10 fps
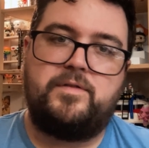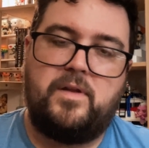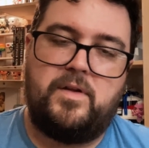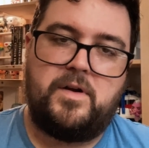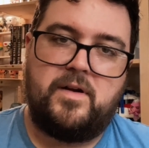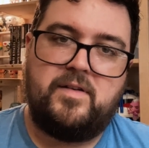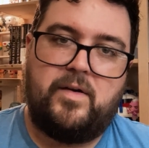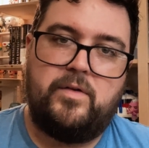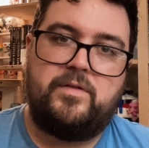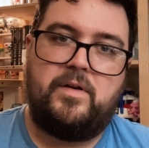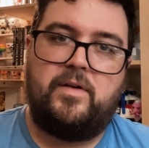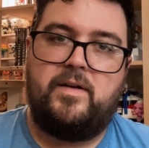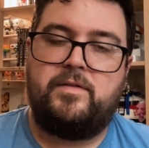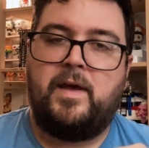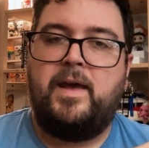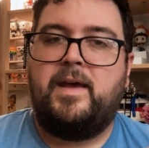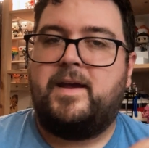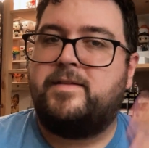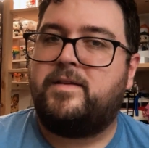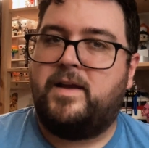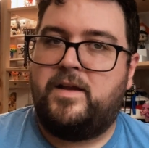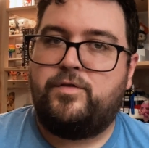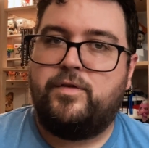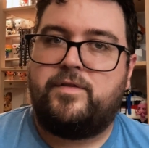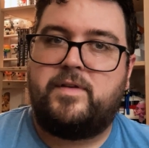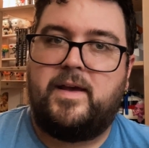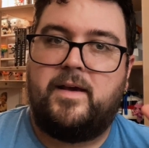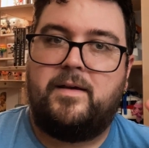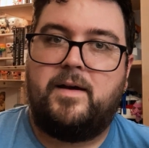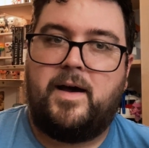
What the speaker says: on the Dark Tower series, it's an interesting